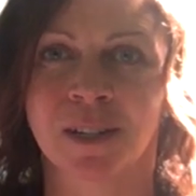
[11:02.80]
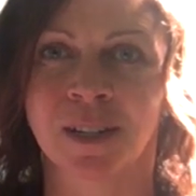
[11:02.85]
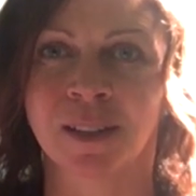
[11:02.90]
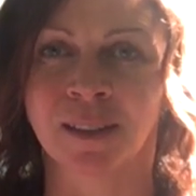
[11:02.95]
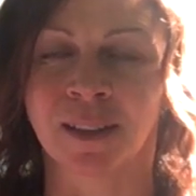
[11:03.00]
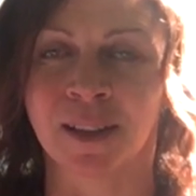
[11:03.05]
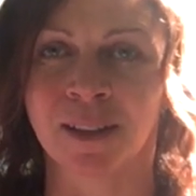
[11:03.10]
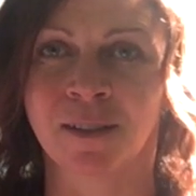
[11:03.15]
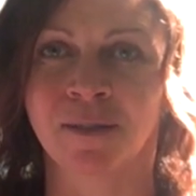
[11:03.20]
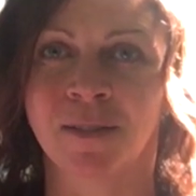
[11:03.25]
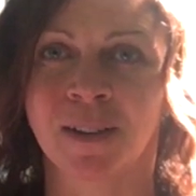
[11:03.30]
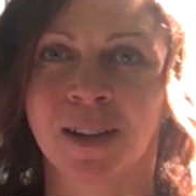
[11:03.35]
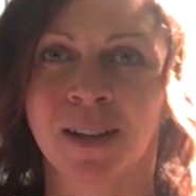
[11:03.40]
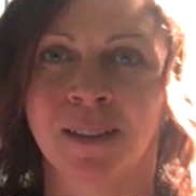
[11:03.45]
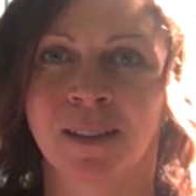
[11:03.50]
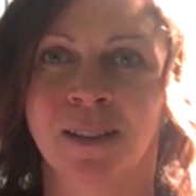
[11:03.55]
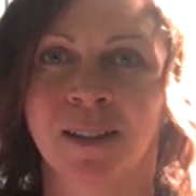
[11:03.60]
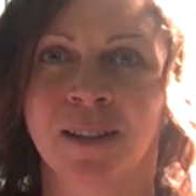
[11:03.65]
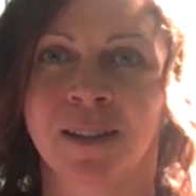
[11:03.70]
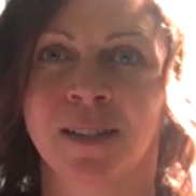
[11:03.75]
to live
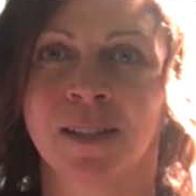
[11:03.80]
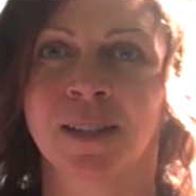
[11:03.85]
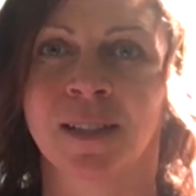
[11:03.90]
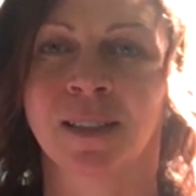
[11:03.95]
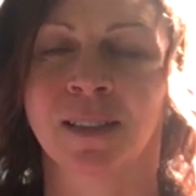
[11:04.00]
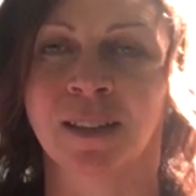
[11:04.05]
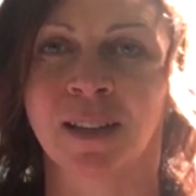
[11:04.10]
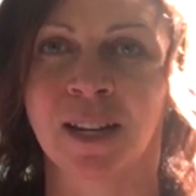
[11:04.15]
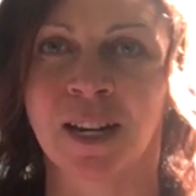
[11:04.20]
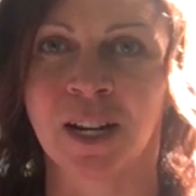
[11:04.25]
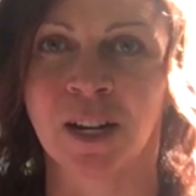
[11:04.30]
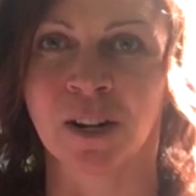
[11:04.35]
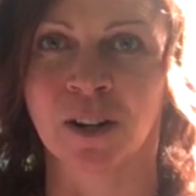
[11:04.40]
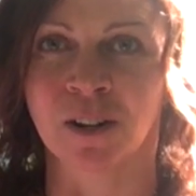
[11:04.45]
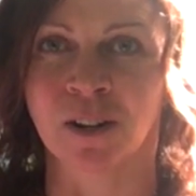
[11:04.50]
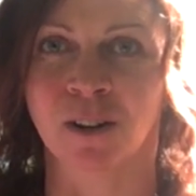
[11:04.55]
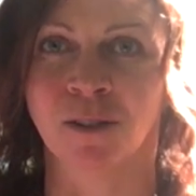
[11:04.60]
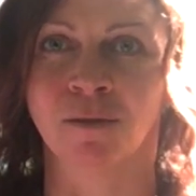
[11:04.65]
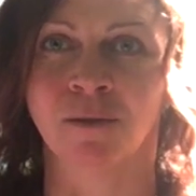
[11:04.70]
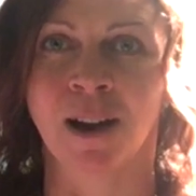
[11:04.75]
in this
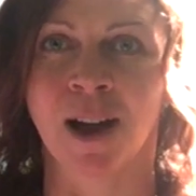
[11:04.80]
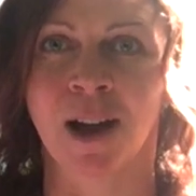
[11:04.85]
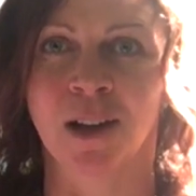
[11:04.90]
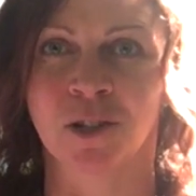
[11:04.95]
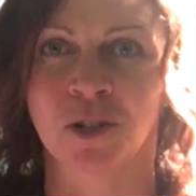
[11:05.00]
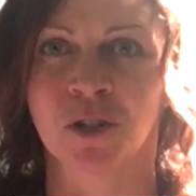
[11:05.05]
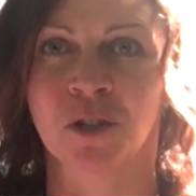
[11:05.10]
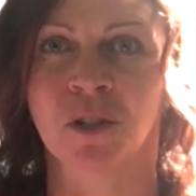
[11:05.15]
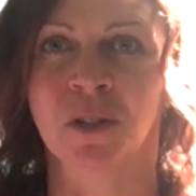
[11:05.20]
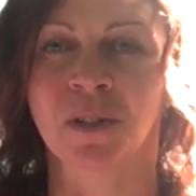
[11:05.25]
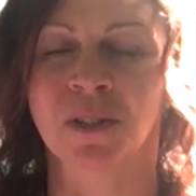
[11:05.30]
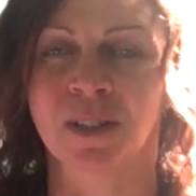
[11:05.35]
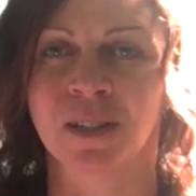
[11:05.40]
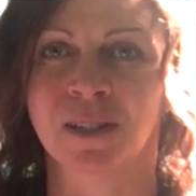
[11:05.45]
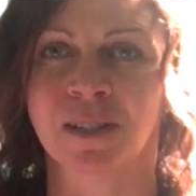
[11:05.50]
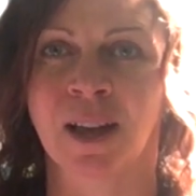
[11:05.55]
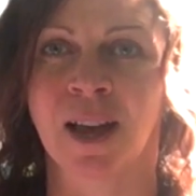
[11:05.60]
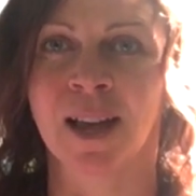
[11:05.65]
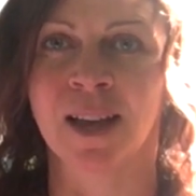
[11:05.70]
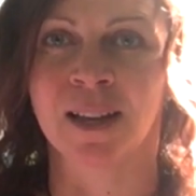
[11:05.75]
linear, rational
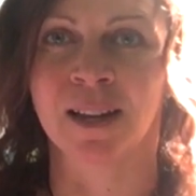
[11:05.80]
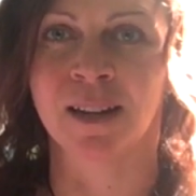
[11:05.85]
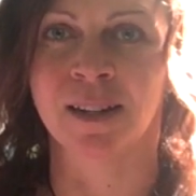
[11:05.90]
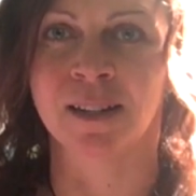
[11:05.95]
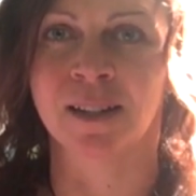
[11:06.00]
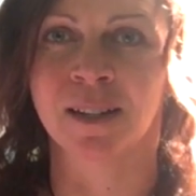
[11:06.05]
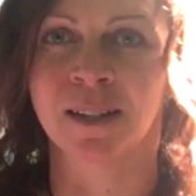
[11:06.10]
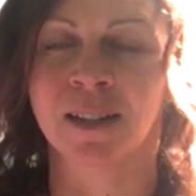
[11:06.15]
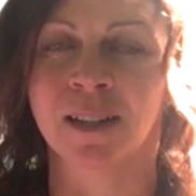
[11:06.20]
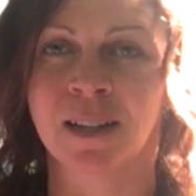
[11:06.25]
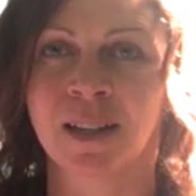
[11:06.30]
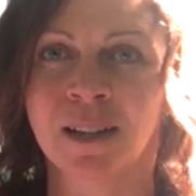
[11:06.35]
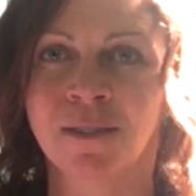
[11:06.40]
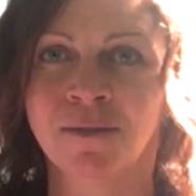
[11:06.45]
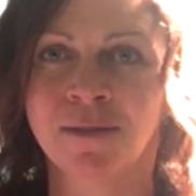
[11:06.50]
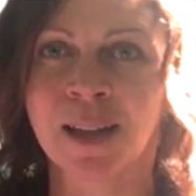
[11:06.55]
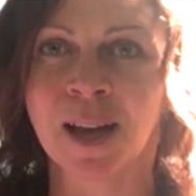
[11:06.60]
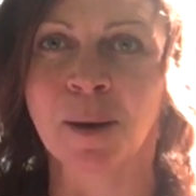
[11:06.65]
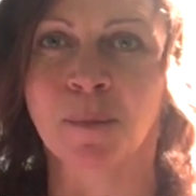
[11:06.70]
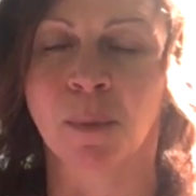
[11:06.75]
society, to
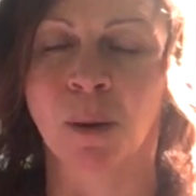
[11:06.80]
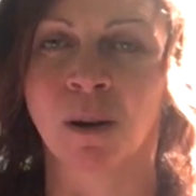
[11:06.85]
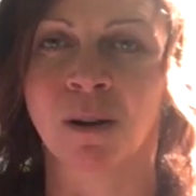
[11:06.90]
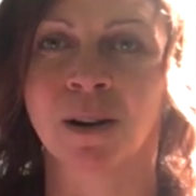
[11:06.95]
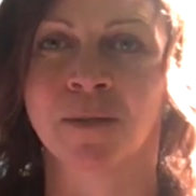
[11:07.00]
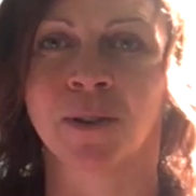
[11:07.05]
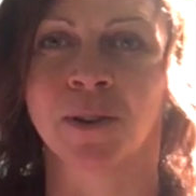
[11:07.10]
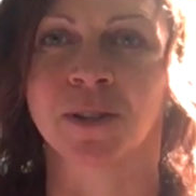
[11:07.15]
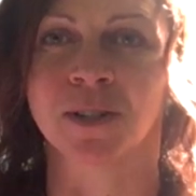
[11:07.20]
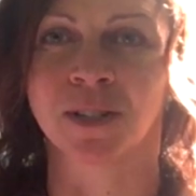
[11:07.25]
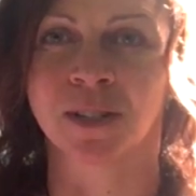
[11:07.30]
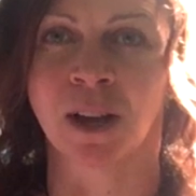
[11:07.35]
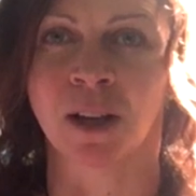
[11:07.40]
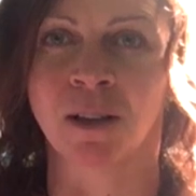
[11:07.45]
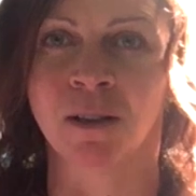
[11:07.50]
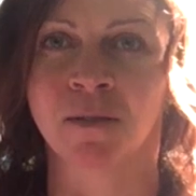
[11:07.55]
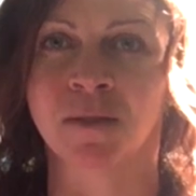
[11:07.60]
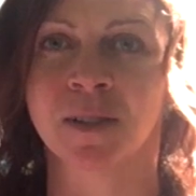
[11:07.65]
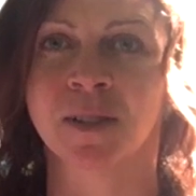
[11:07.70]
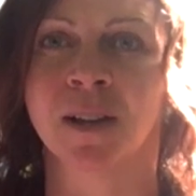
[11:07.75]
give that part of
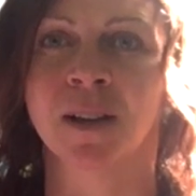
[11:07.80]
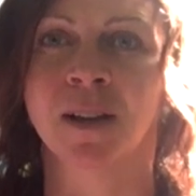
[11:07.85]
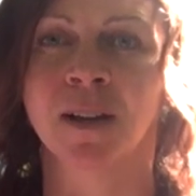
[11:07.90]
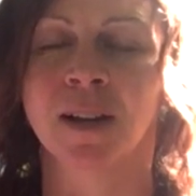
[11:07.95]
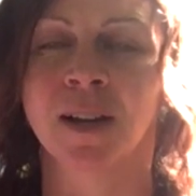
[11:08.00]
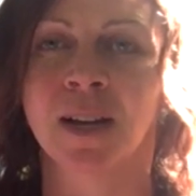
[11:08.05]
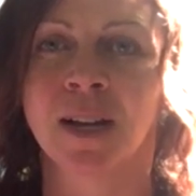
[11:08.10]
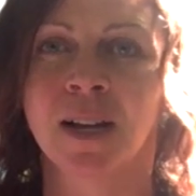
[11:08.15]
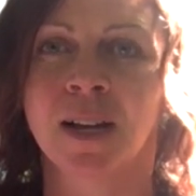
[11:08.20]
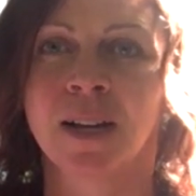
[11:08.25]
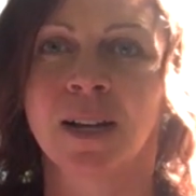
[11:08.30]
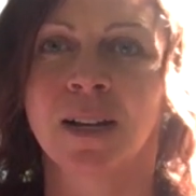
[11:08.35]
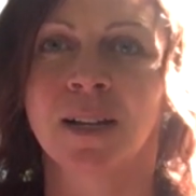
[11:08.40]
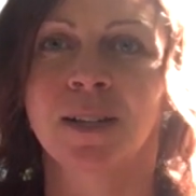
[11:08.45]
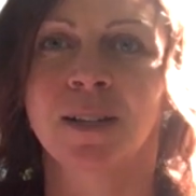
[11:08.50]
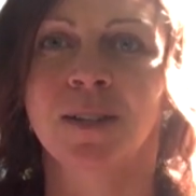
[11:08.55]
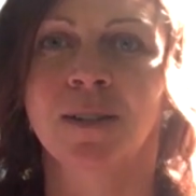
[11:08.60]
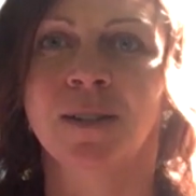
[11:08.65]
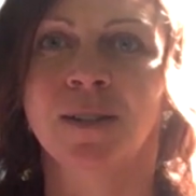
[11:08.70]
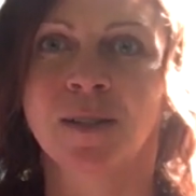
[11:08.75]
ourselves
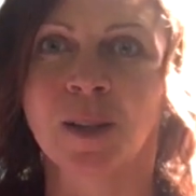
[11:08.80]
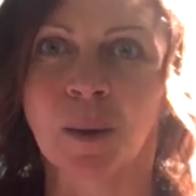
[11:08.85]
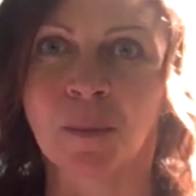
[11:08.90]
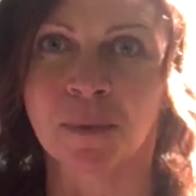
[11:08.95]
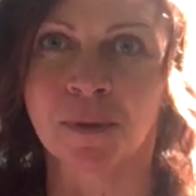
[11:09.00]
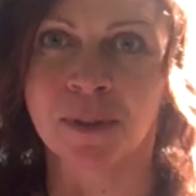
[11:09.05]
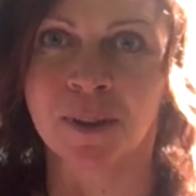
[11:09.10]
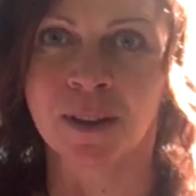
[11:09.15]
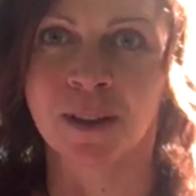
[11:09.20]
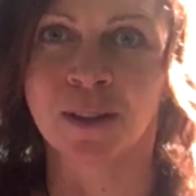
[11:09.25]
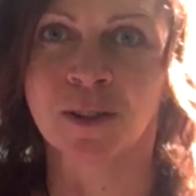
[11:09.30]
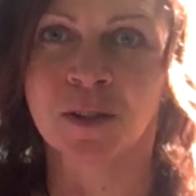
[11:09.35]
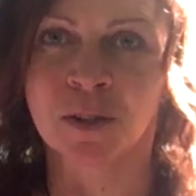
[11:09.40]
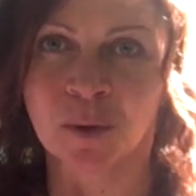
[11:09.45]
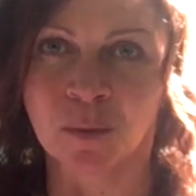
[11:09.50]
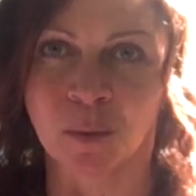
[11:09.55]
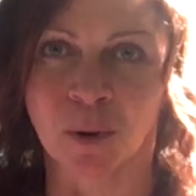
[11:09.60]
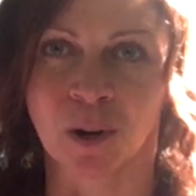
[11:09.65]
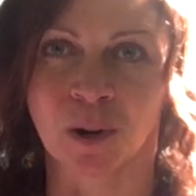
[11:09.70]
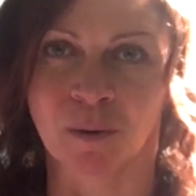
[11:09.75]
something
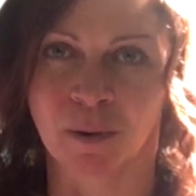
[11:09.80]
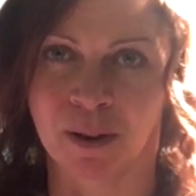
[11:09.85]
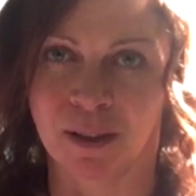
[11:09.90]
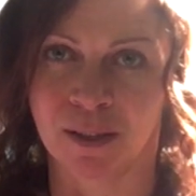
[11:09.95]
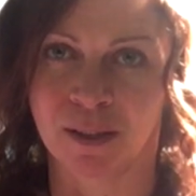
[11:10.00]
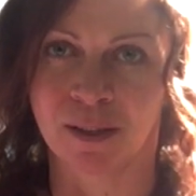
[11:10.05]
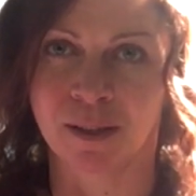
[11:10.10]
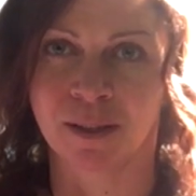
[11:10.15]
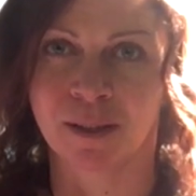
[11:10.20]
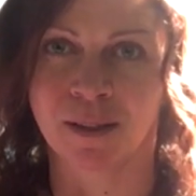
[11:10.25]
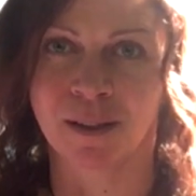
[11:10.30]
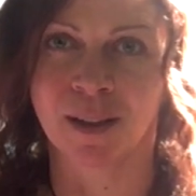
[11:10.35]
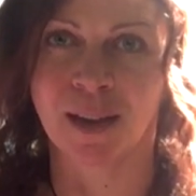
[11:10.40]
to work with.